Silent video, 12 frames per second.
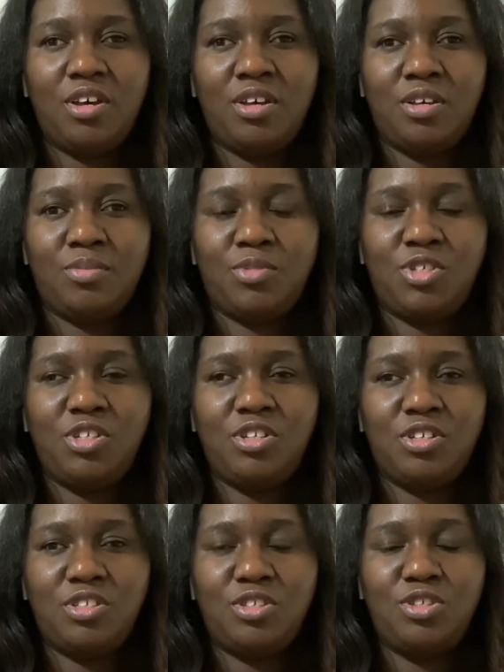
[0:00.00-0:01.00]
She
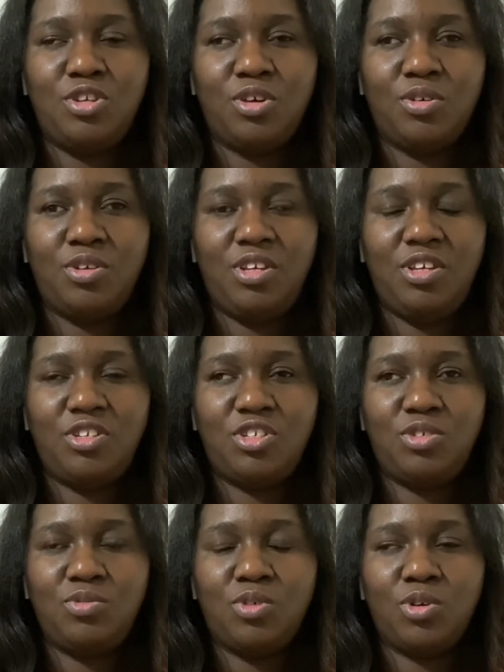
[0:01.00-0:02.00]
looked dirty.
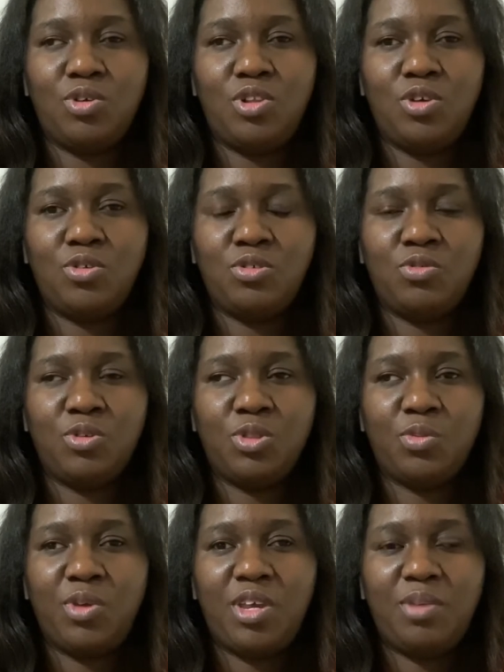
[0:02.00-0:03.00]
Her clothes were
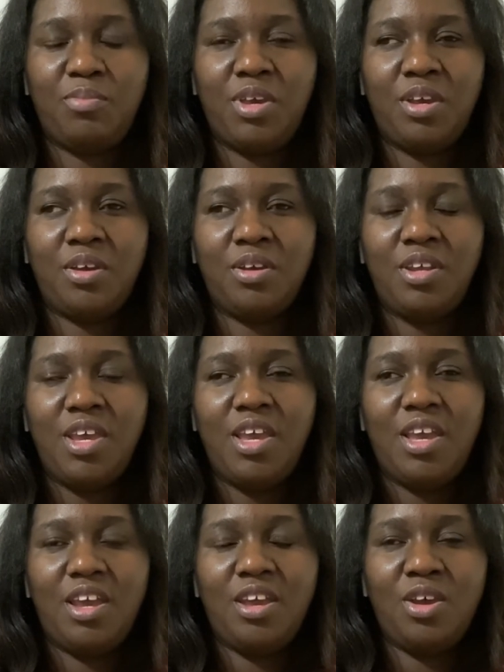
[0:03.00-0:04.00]
threadbare.
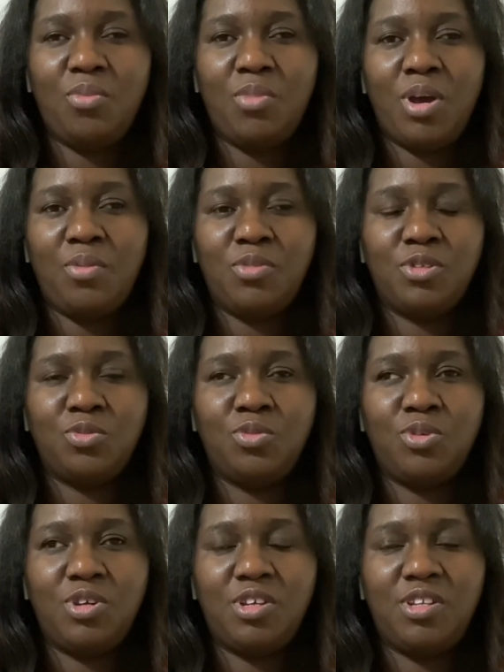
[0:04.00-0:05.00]
And her mom was
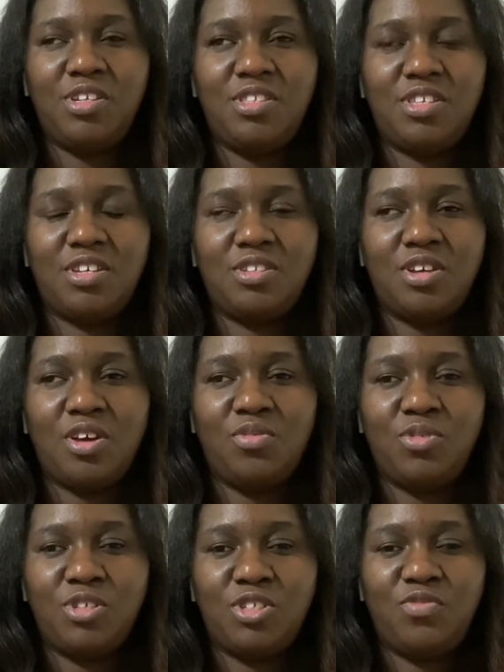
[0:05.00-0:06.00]
really ticked off
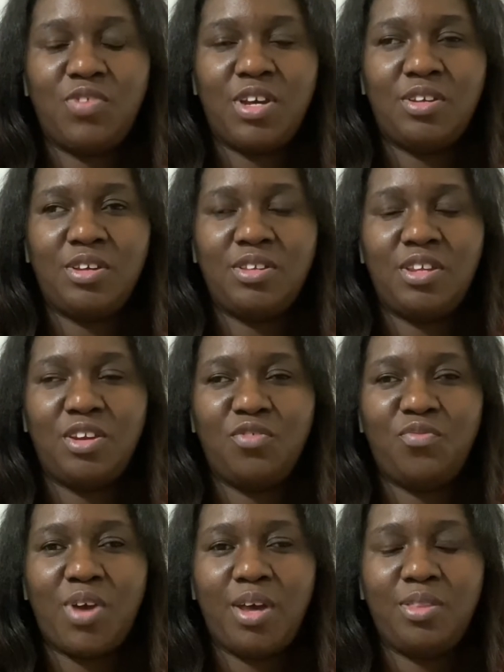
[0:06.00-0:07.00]
when she found out that her
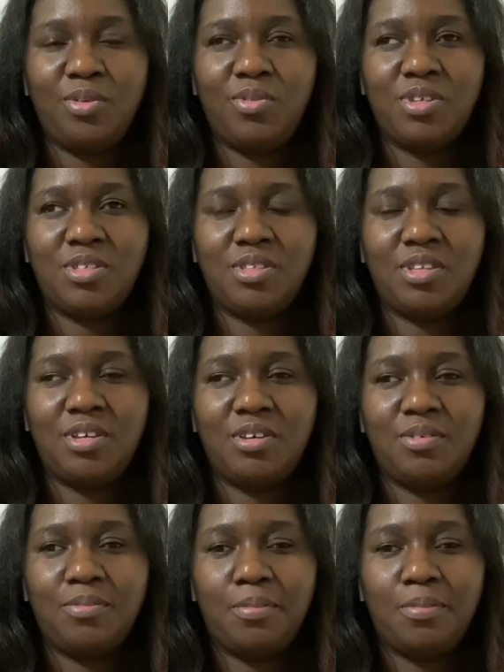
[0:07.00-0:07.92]
father wasn't there.